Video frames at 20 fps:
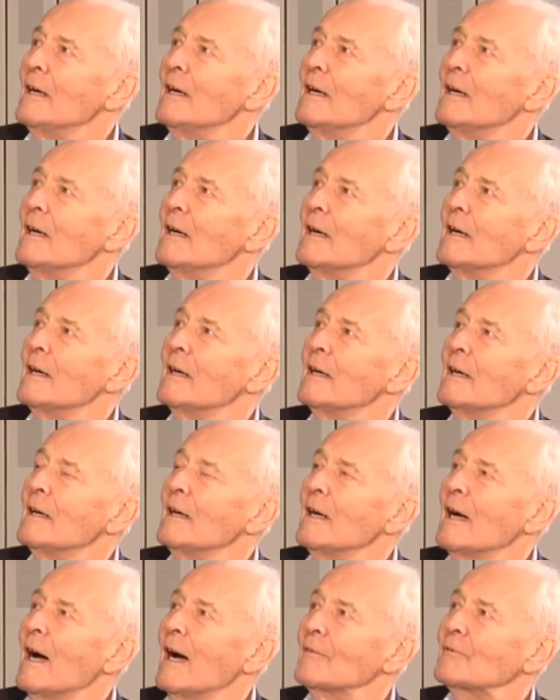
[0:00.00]

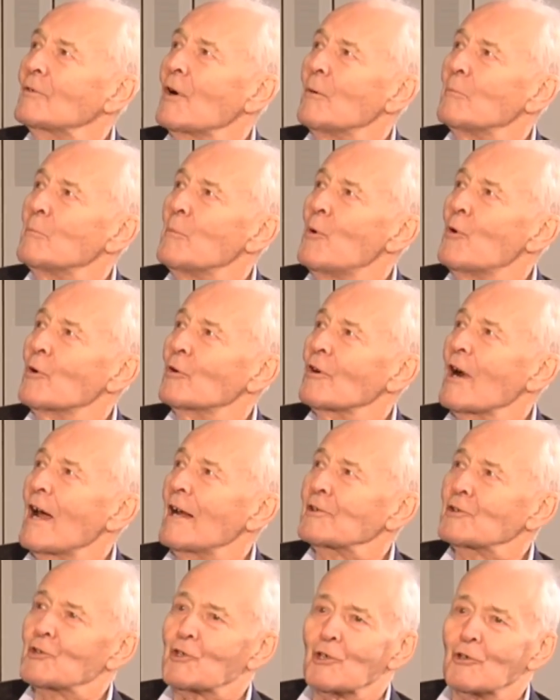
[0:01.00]
I've got more
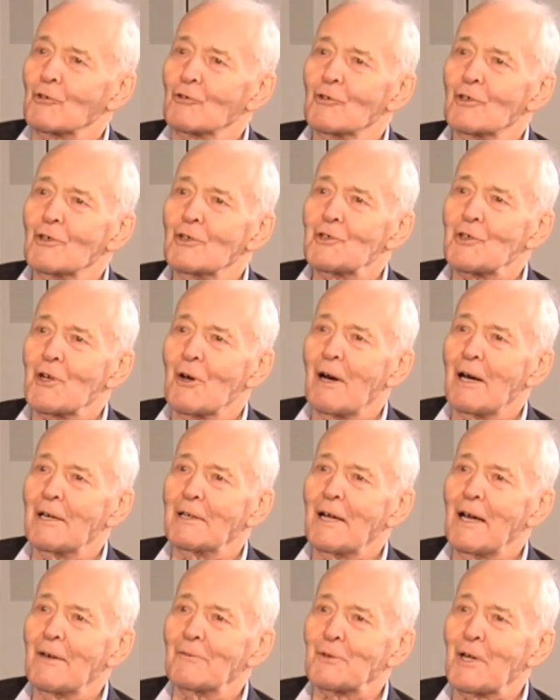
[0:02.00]
grandchildren, so I'd
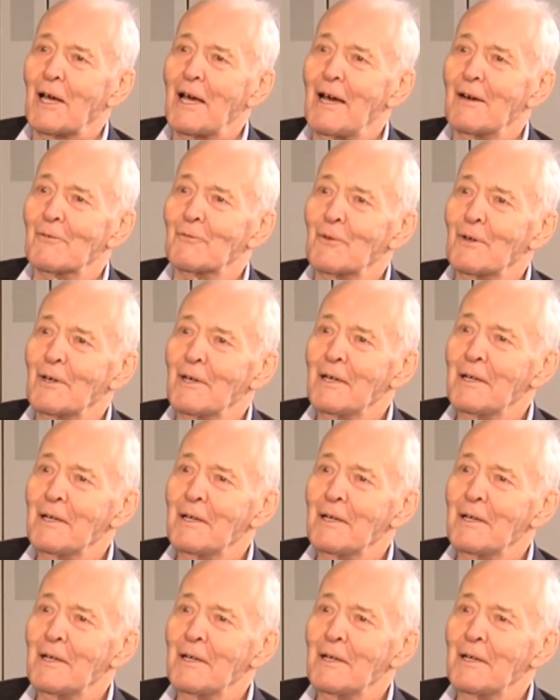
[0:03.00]
have to have